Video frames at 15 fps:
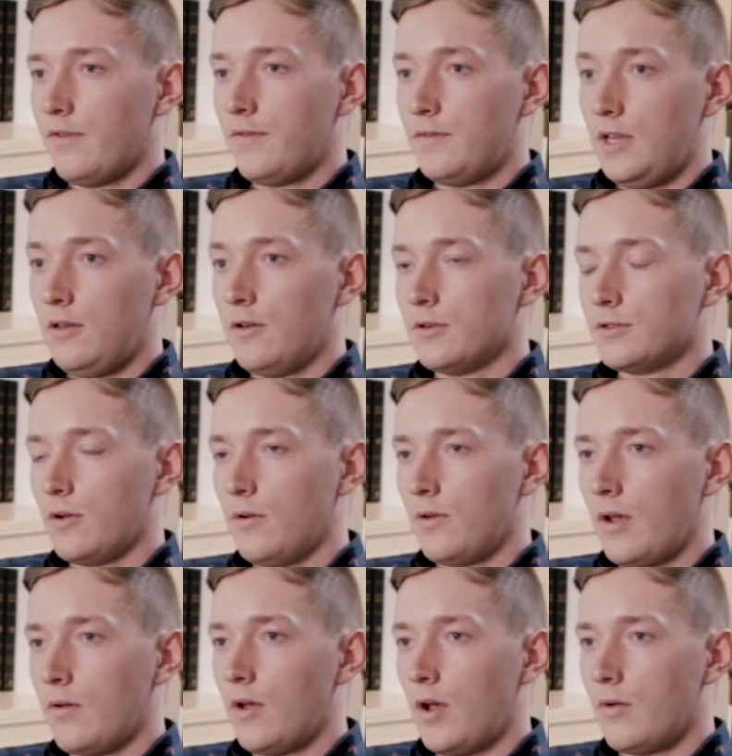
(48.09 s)
15 years old,
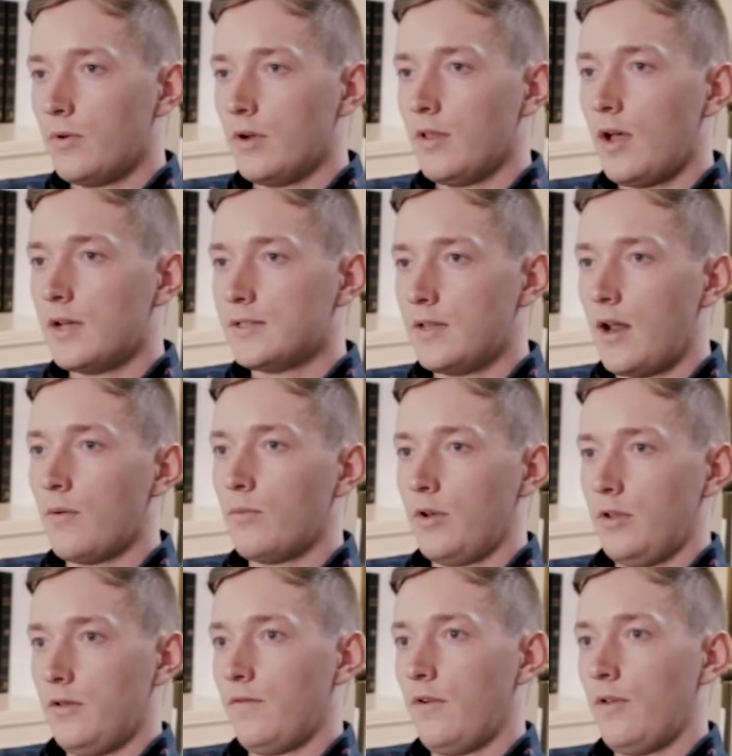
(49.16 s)
I realized that I
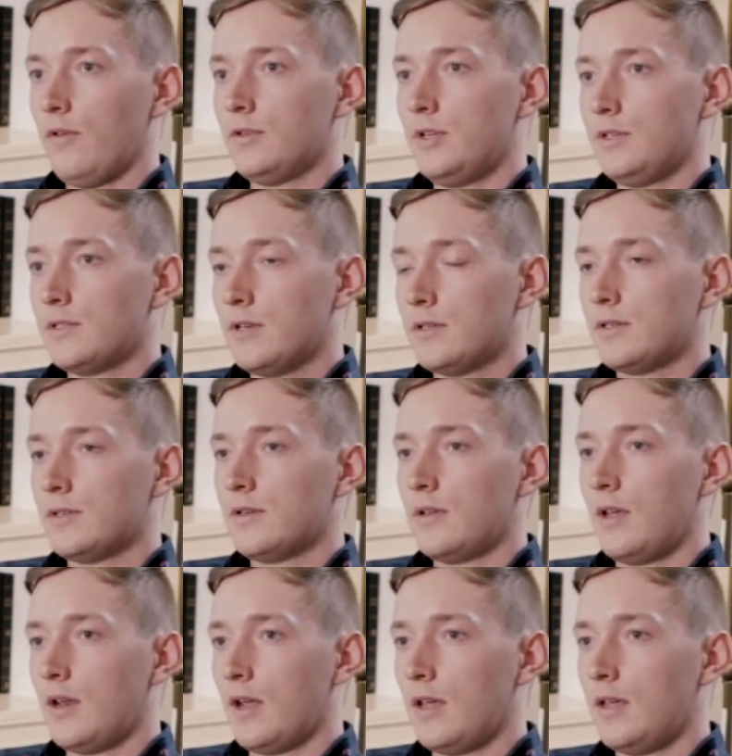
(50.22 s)
wanted to follow Jesus,
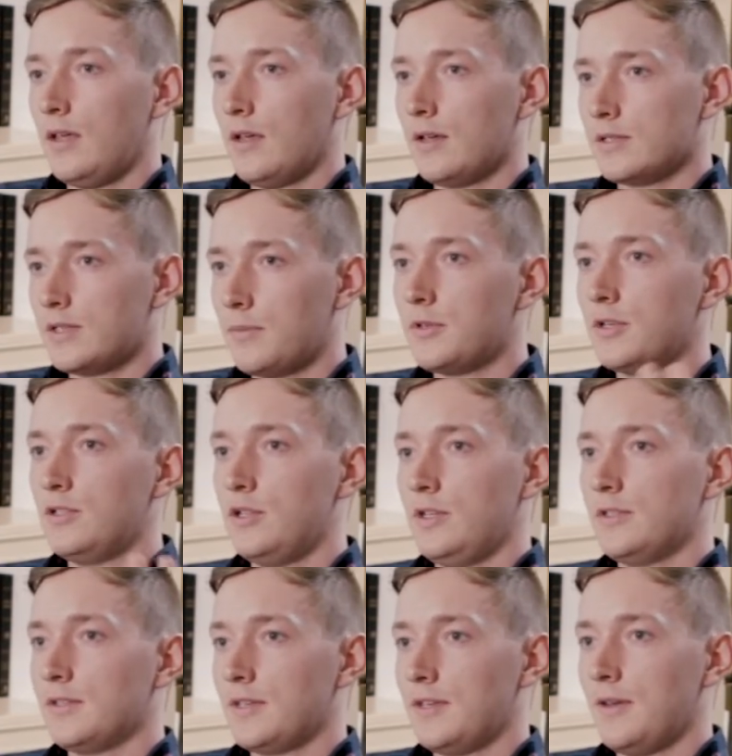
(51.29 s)
and I accepted
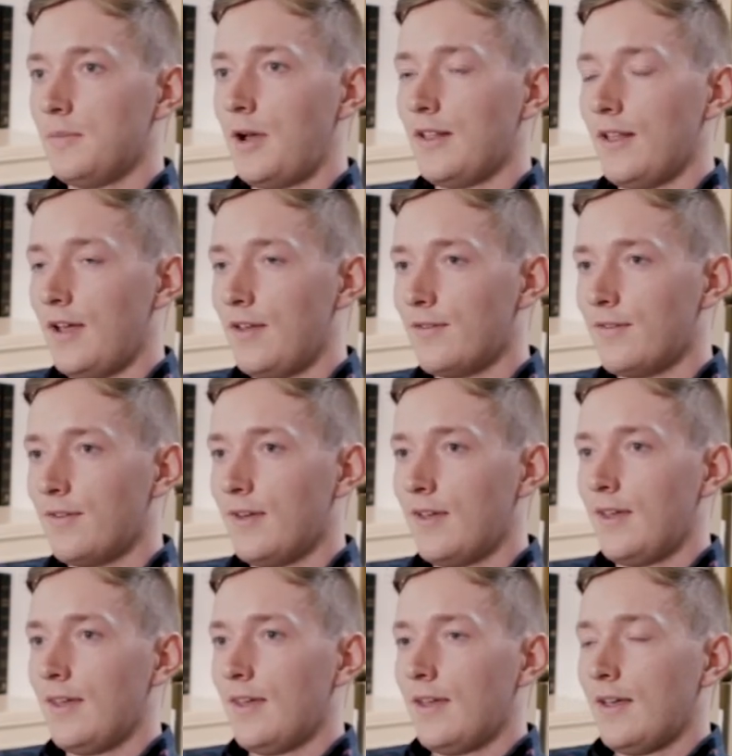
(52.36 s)
Jesus into my life.
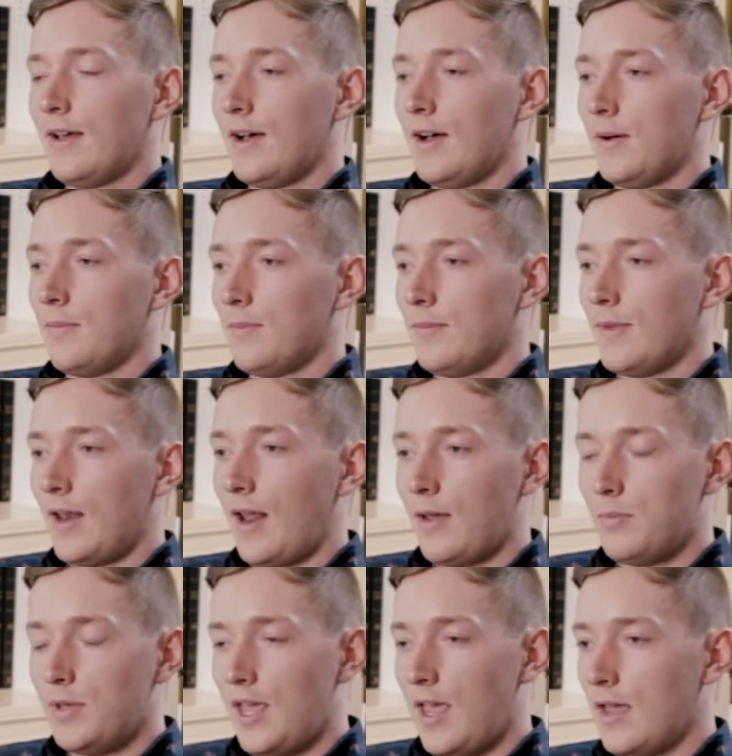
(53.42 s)
And
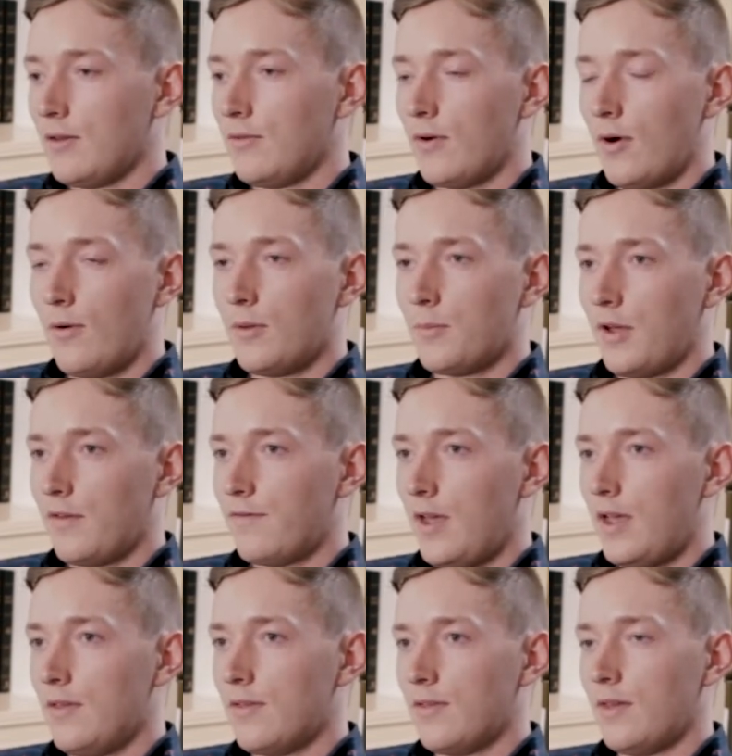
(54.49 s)
I began growing my
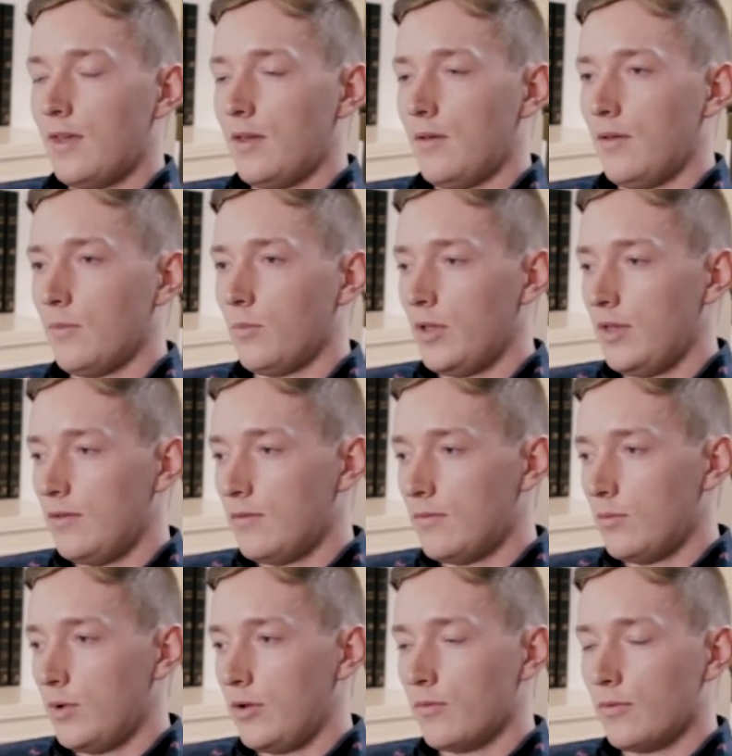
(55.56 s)
faith, and we
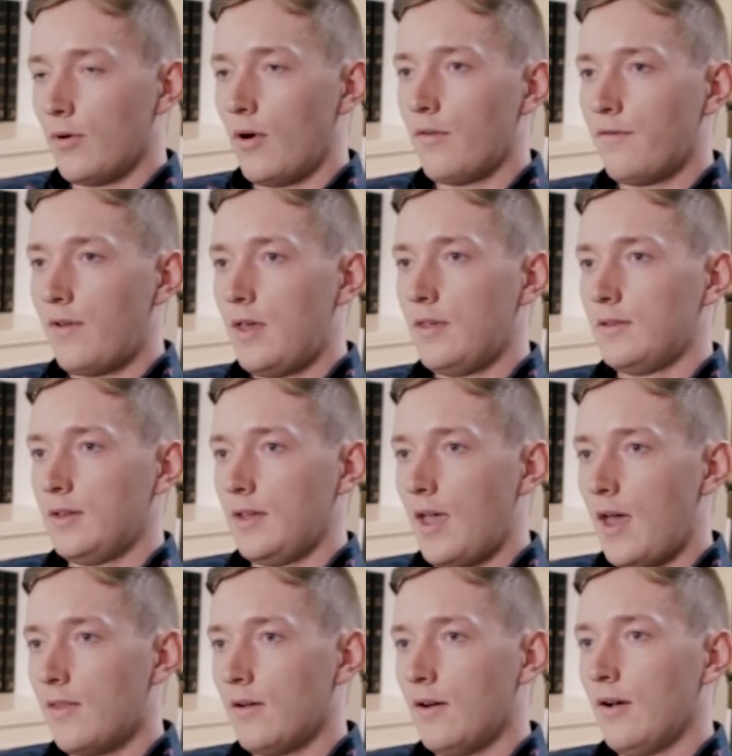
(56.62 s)
grew our faith
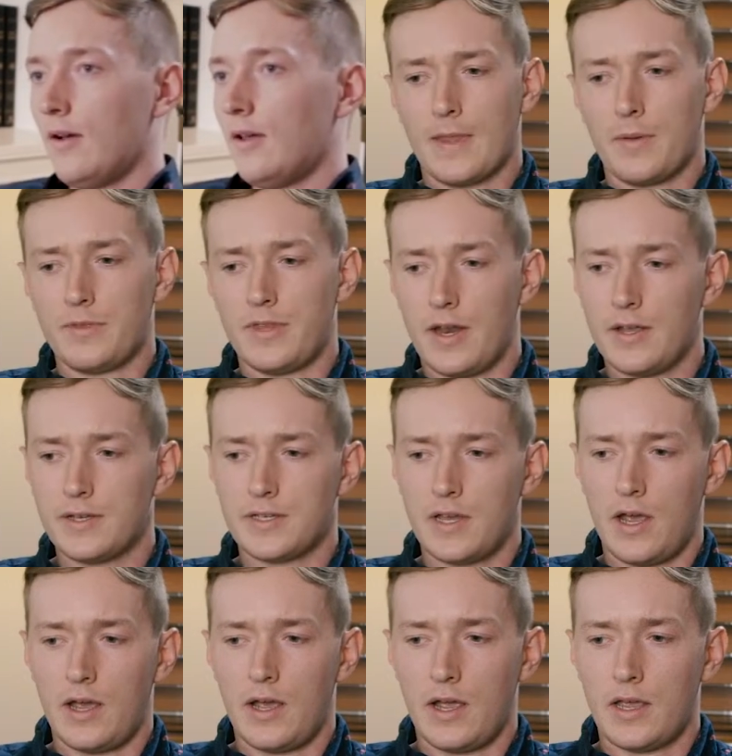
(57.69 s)
together. But then as
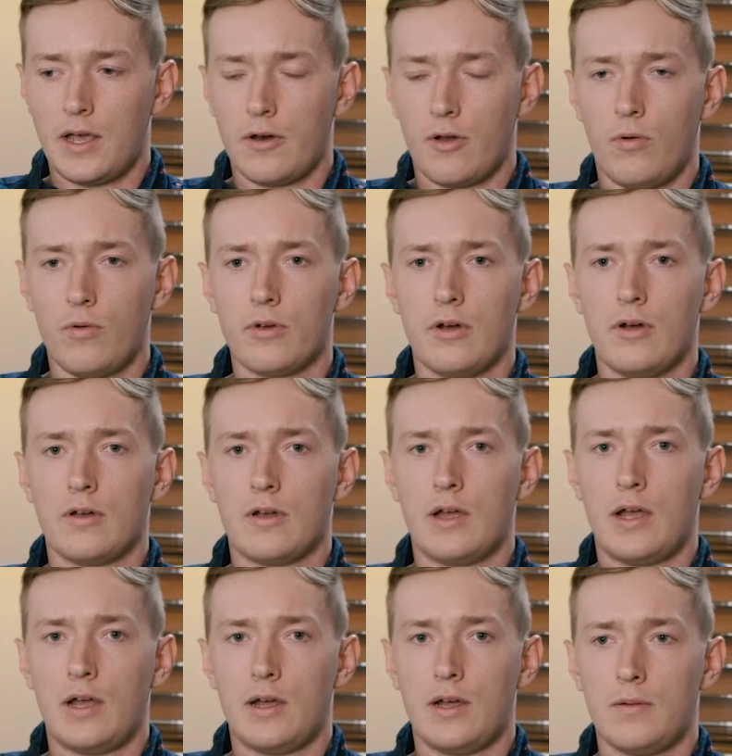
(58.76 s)
I got older,
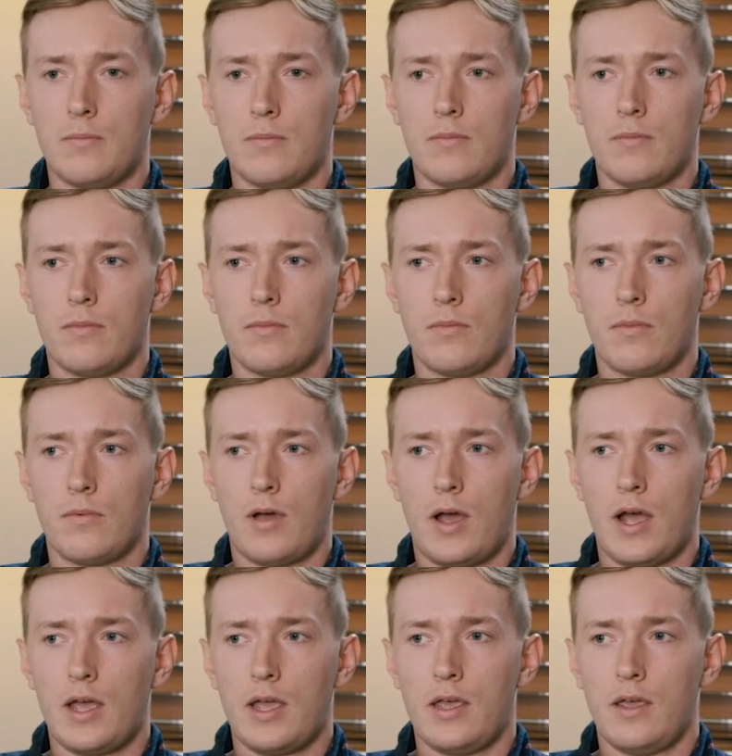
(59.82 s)

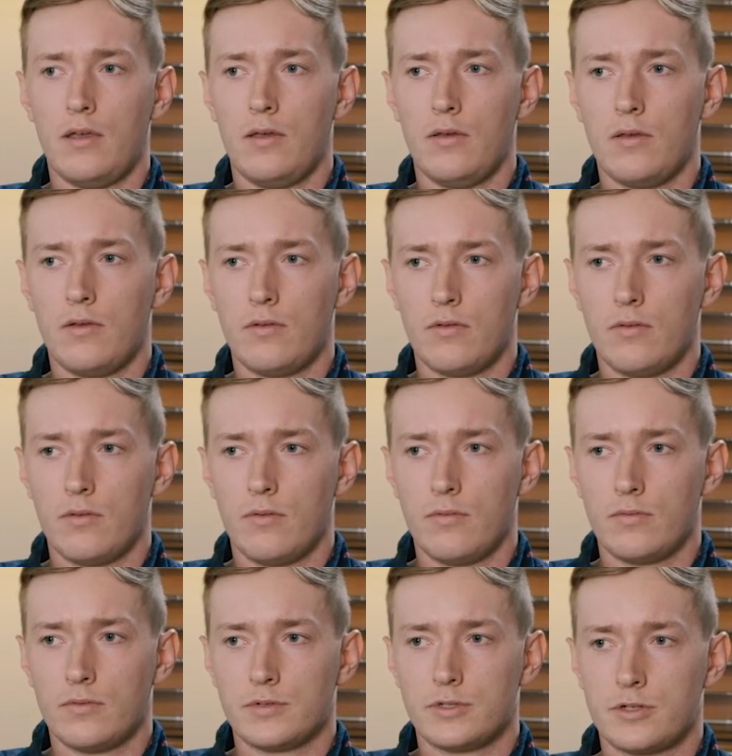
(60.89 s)
I
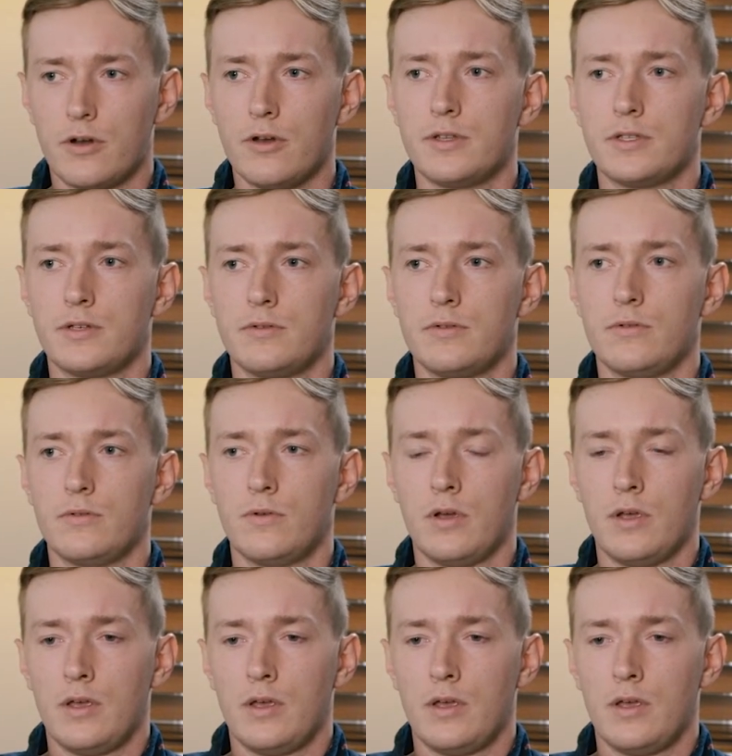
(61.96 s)
started to